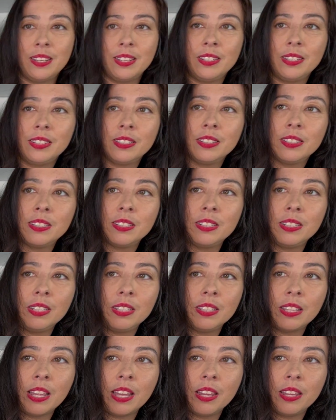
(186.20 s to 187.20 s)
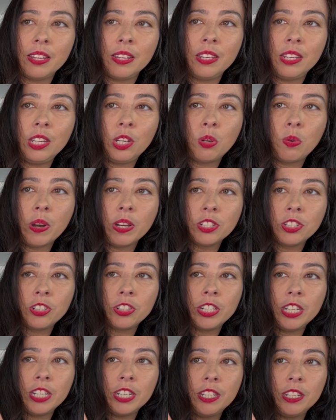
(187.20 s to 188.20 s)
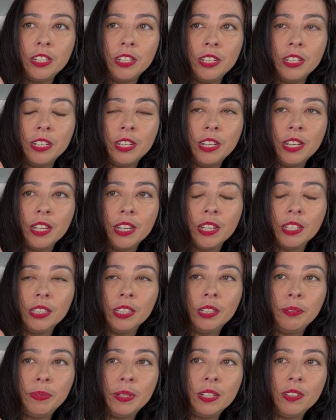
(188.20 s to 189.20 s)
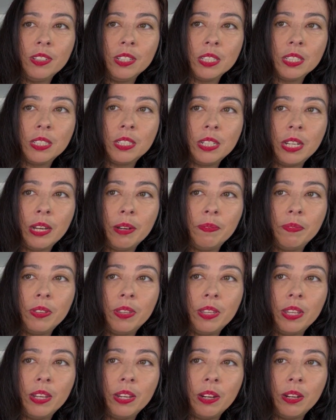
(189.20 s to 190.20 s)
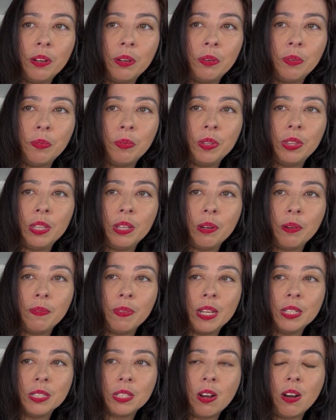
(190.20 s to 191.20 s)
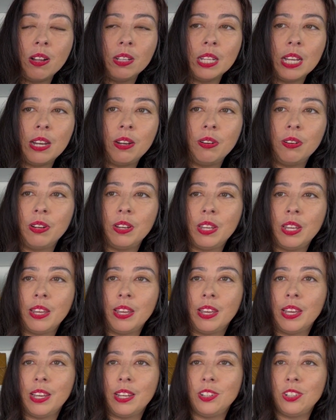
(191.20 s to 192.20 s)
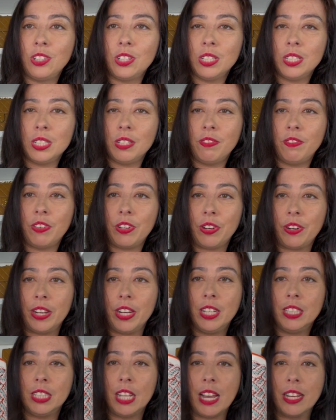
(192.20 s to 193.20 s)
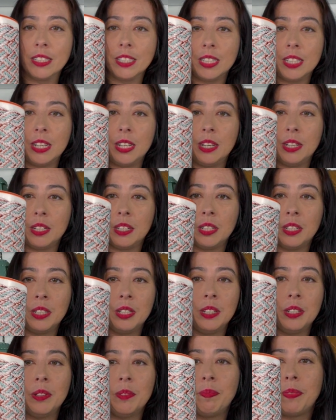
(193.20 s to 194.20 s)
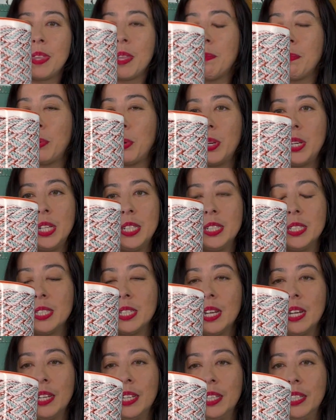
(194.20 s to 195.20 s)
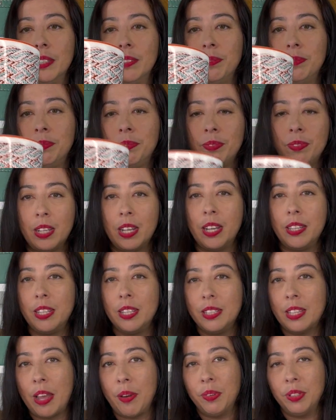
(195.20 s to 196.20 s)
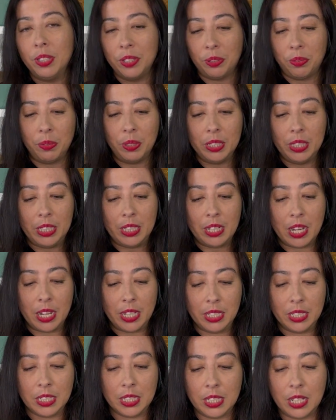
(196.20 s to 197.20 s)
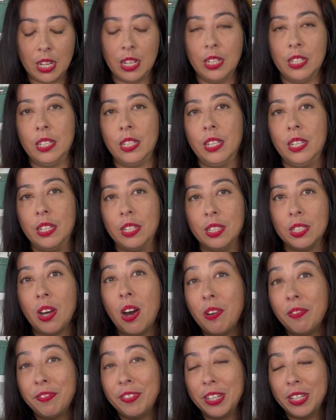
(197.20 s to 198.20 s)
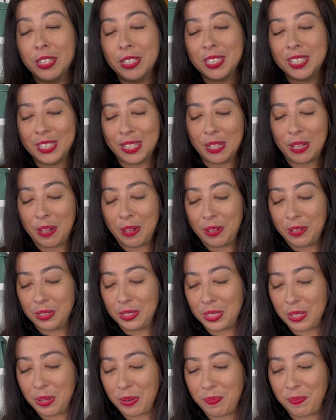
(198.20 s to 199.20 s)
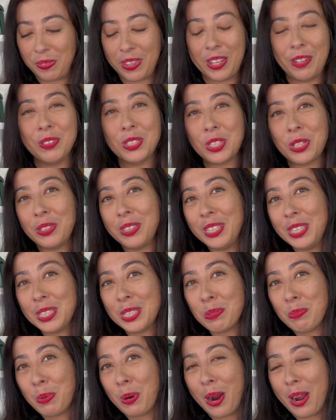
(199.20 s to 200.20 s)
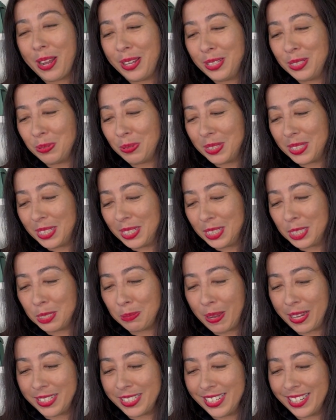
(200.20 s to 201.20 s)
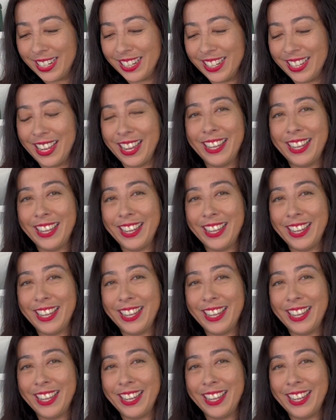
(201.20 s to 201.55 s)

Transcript: You can see that equestrian, a little bit of the stamp there with the Hermes call out, and just a very classic, pretty design. I think that would look really nice in his office. So he was certainly surprised, wasn't expecting it.